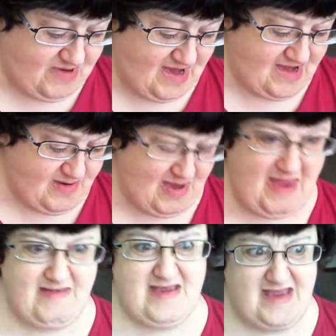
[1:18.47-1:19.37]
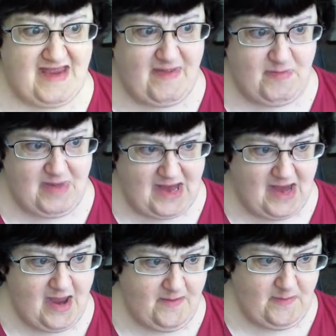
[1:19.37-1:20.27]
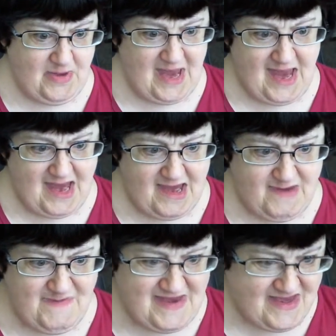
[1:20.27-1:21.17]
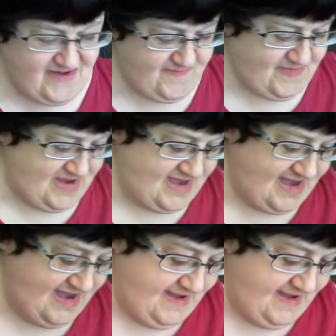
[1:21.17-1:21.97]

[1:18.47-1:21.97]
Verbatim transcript: Not I have to save the money up when that's expensive, but